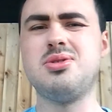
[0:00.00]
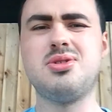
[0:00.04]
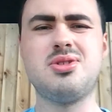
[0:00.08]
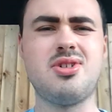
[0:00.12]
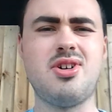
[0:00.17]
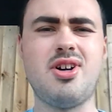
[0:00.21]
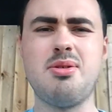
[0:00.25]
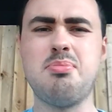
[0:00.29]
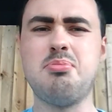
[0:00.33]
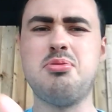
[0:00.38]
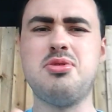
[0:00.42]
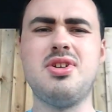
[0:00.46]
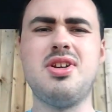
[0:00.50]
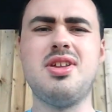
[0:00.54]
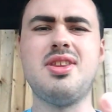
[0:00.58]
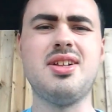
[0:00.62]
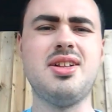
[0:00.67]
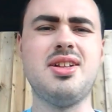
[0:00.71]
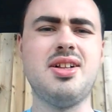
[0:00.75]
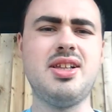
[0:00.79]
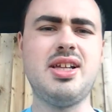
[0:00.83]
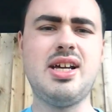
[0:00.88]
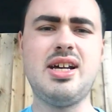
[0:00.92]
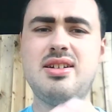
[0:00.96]
or Skype or
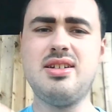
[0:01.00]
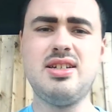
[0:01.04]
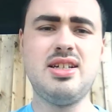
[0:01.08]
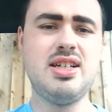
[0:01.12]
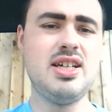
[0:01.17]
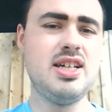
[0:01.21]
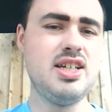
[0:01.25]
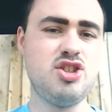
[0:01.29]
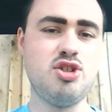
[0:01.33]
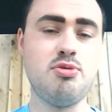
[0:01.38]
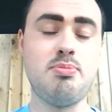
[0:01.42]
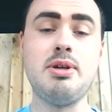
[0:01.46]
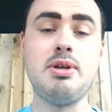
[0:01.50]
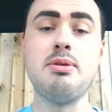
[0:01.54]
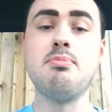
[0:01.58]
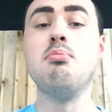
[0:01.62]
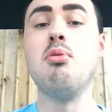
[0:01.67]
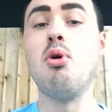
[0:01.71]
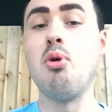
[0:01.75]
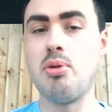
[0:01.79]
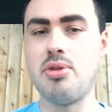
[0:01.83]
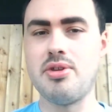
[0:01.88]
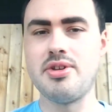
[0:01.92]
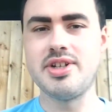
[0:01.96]
anything like that, it should
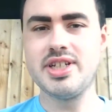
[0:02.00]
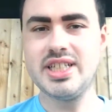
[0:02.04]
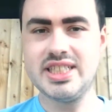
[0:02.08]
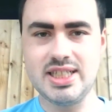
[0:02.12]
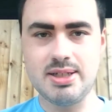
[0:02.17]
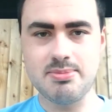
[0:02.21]
be more than